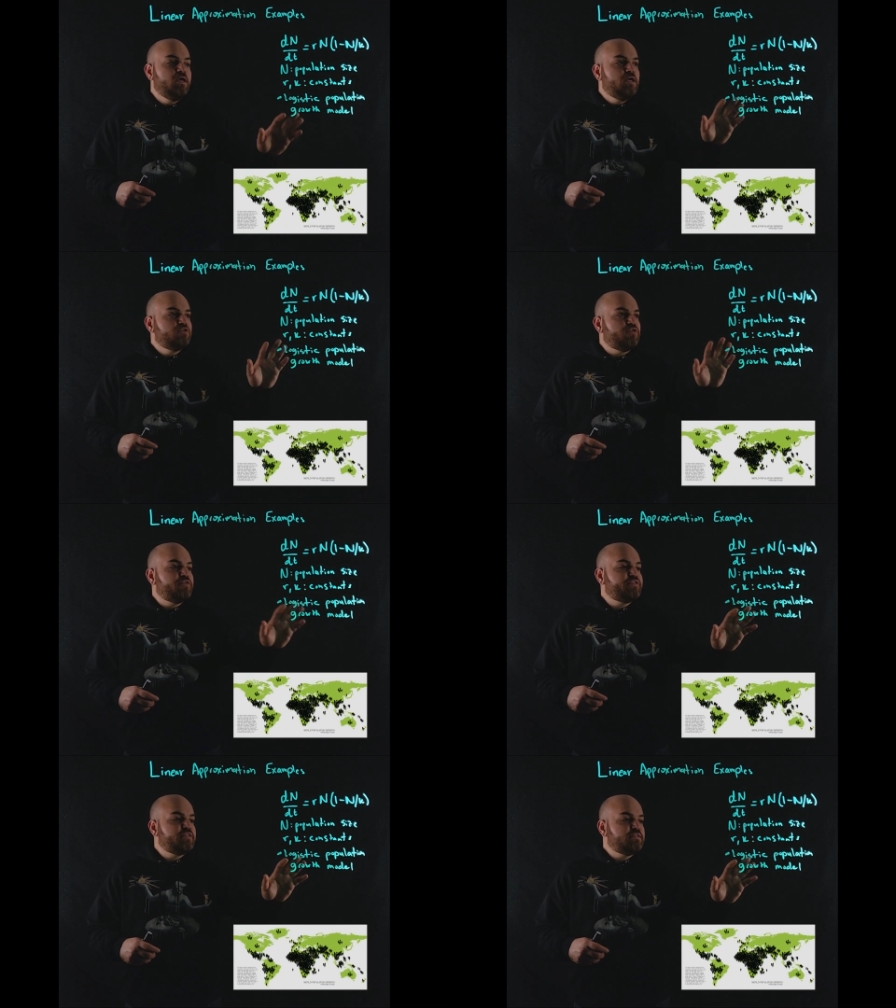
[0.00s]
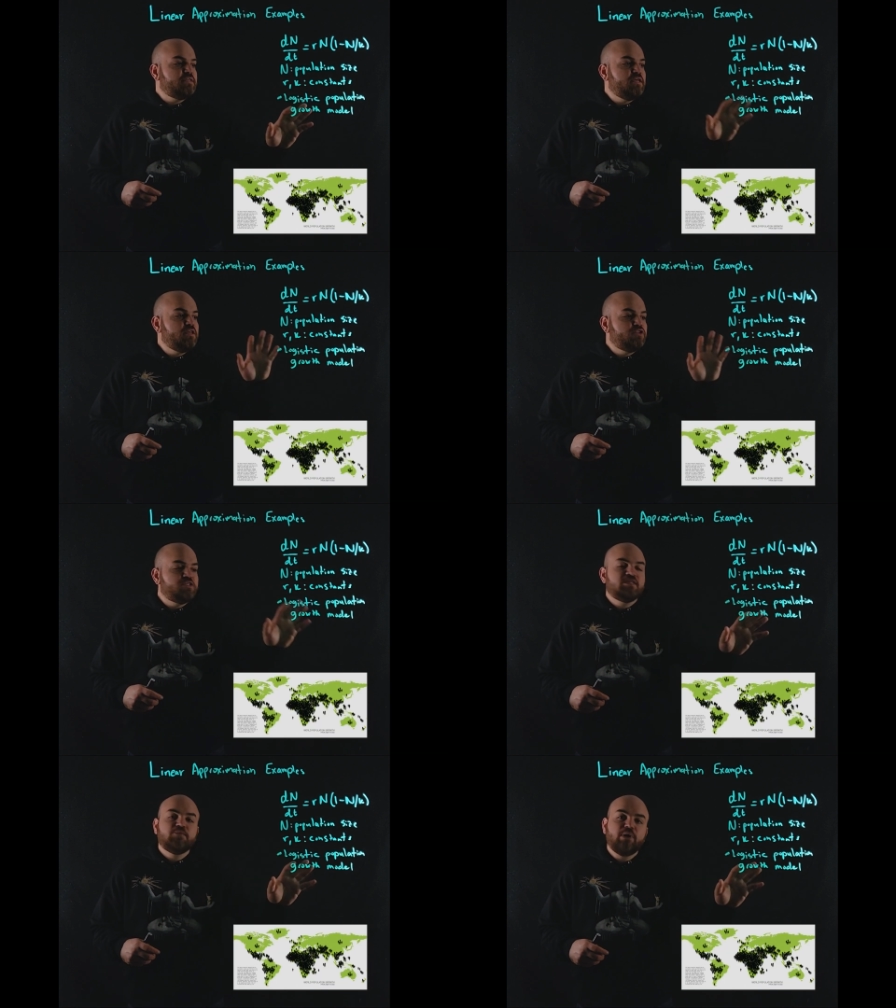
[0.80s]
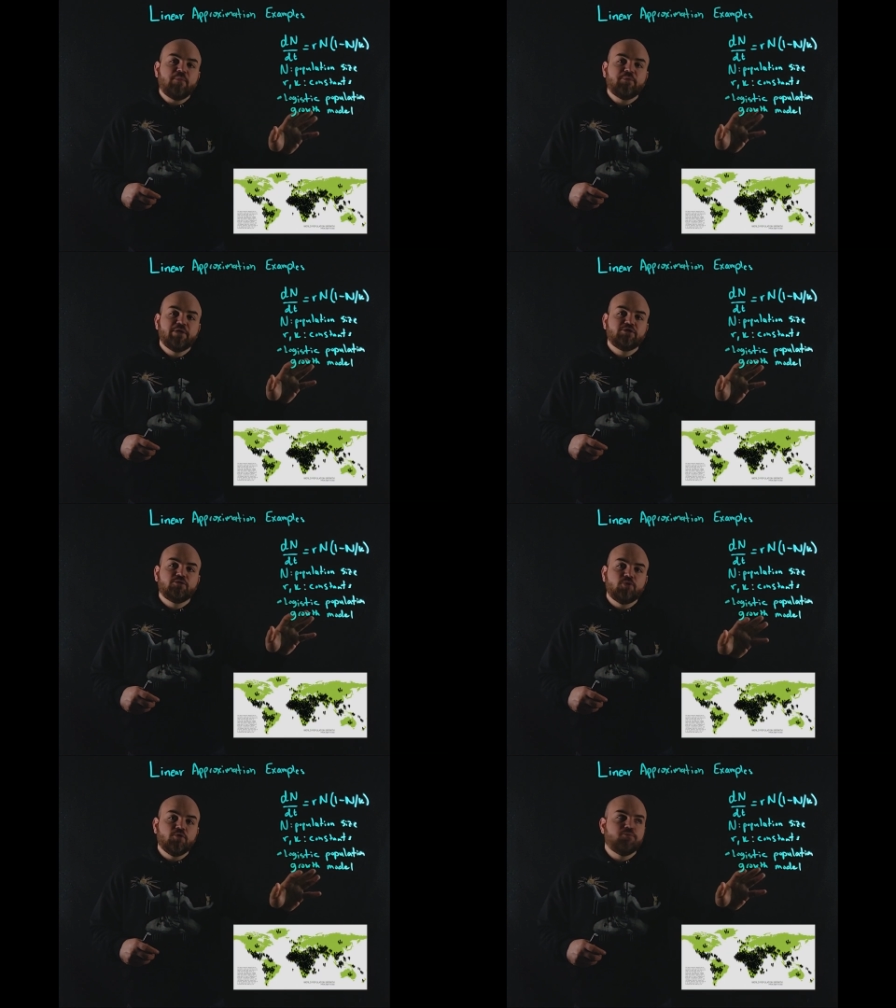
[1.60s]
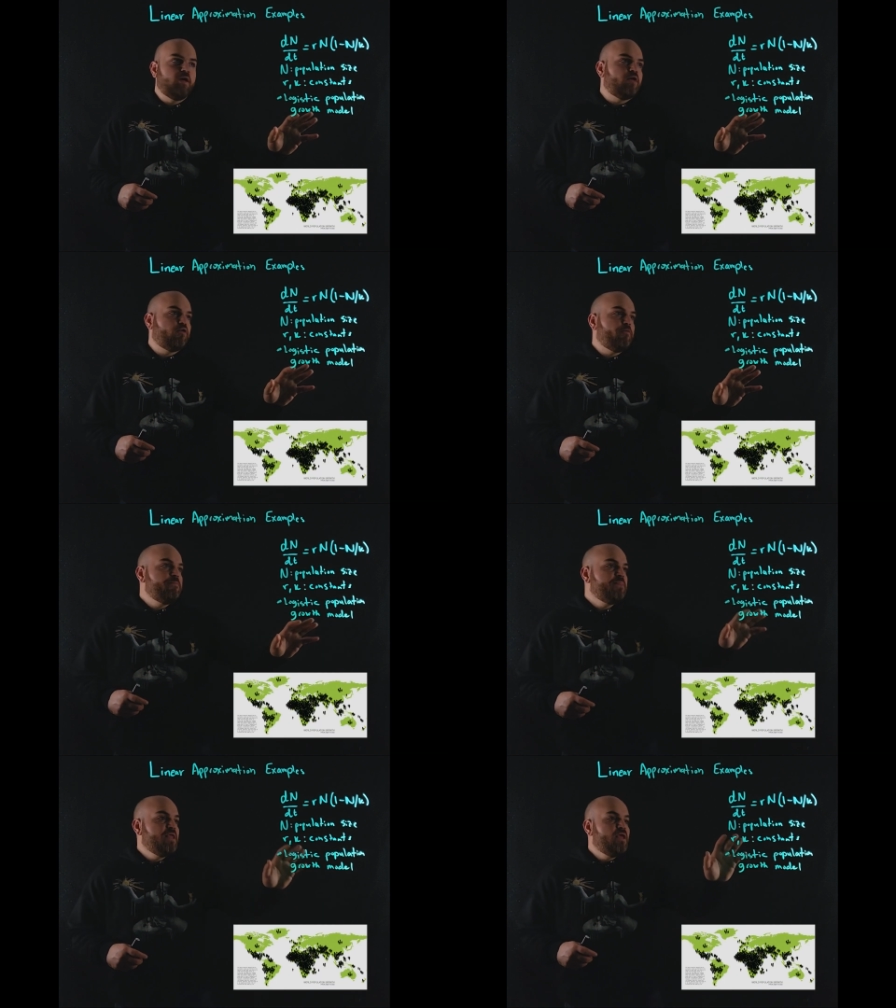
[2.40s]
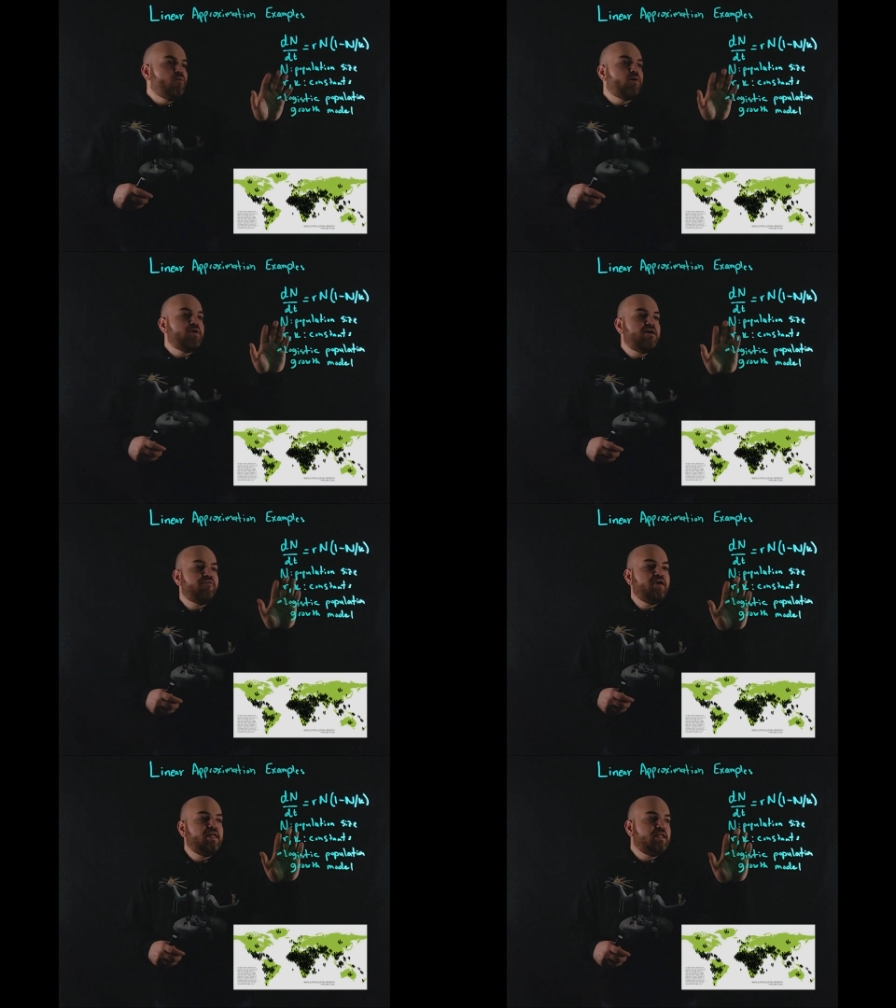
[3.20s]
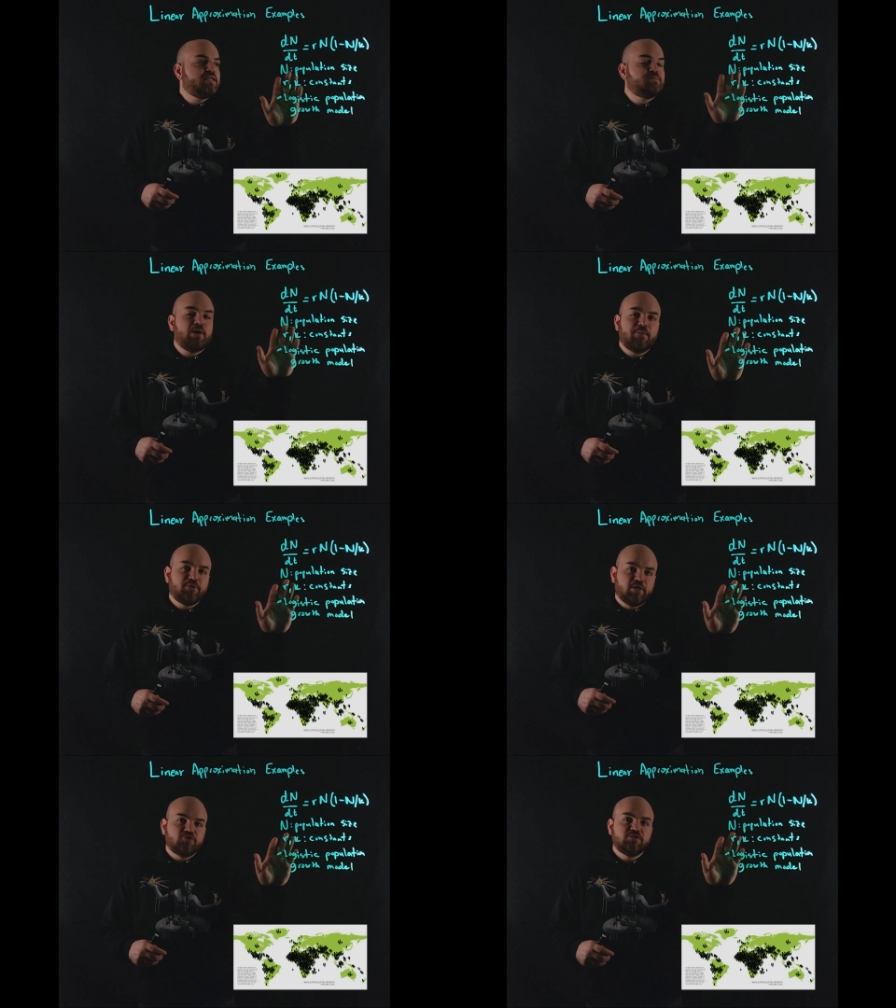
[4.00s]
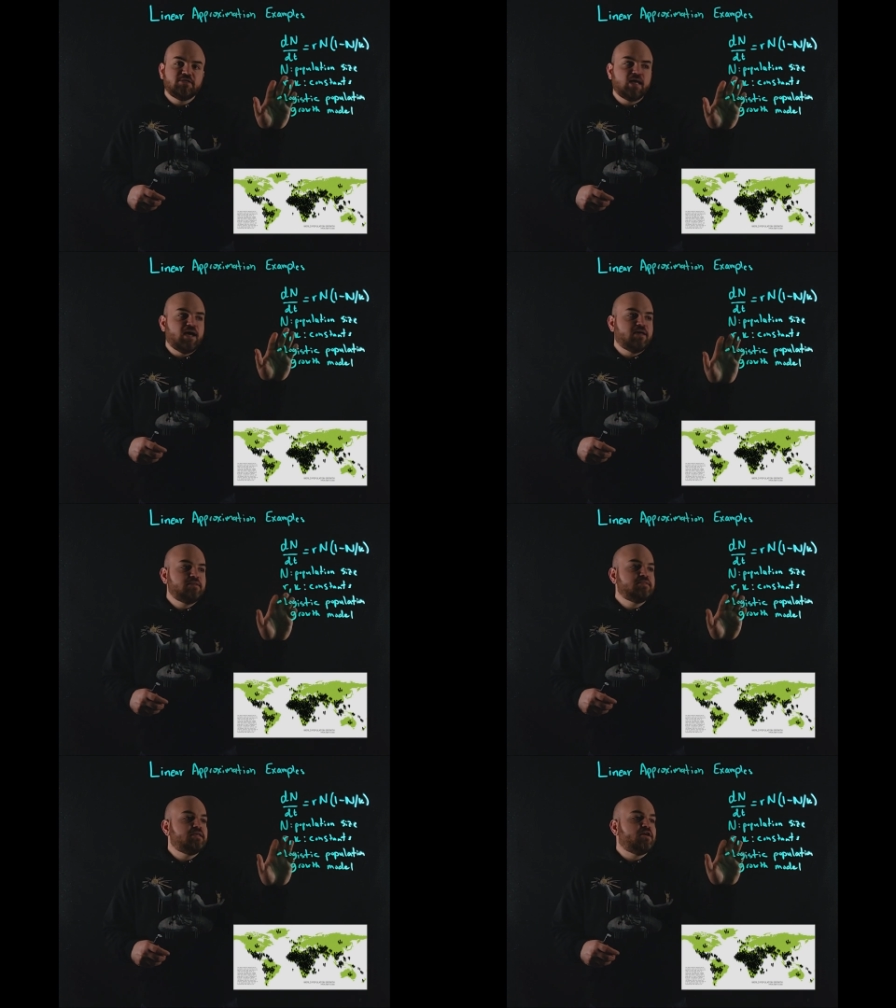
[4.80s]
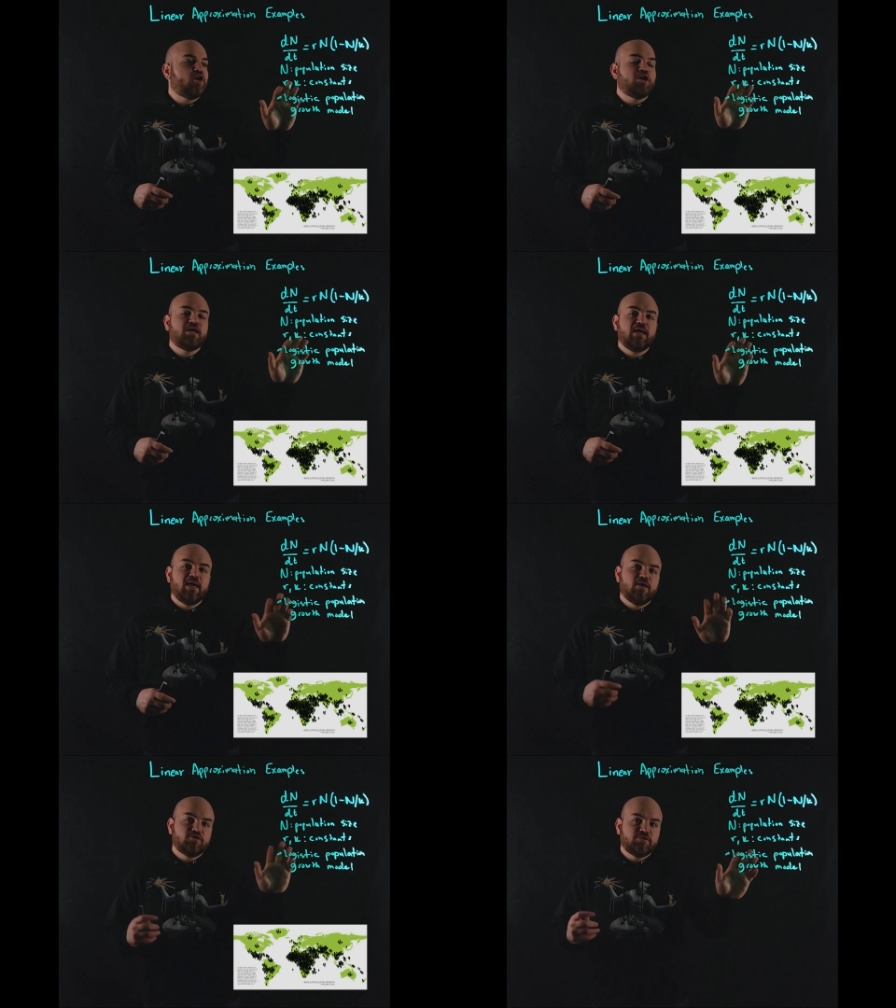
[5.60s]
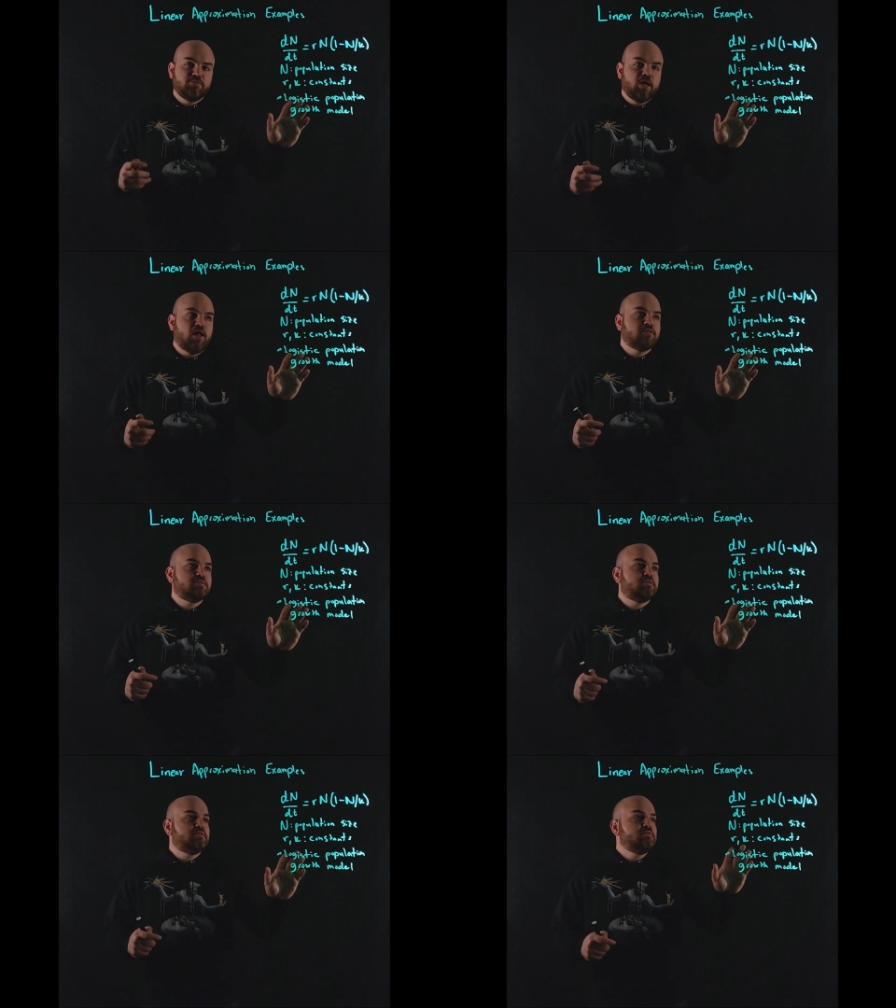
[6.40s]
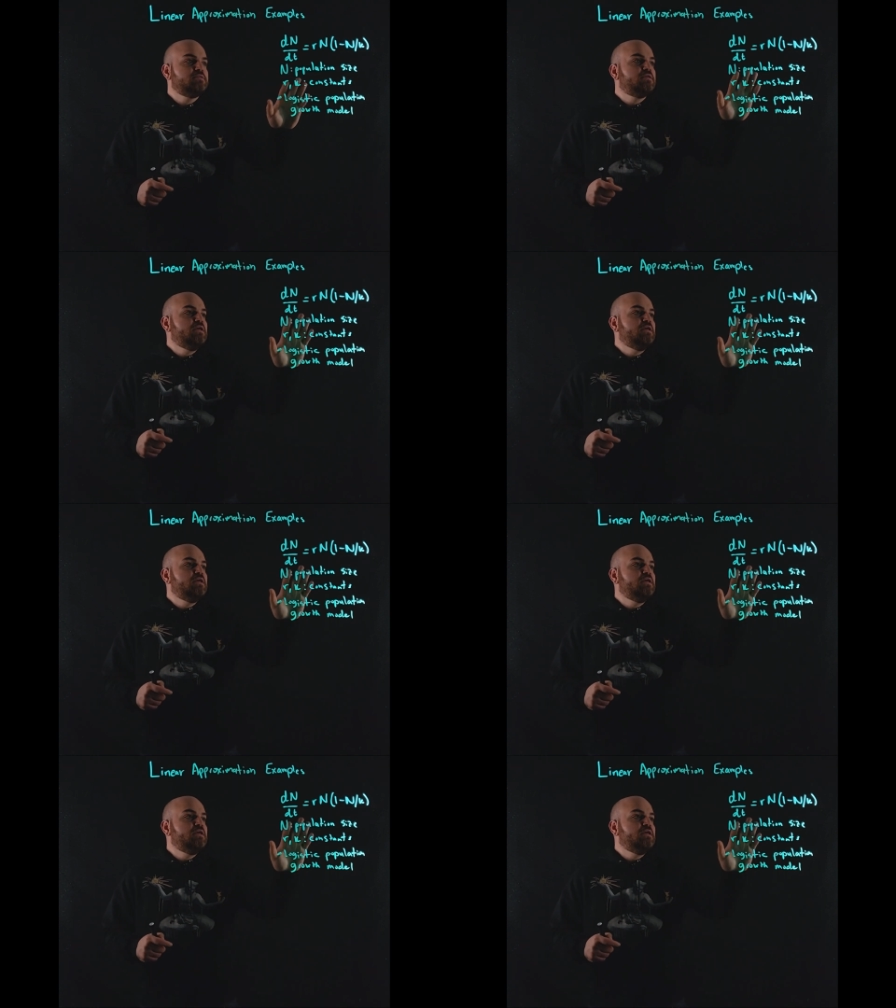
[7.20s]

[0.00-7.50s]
So this is the logistic population growth model, where we have n as the population size and r and k are some constants.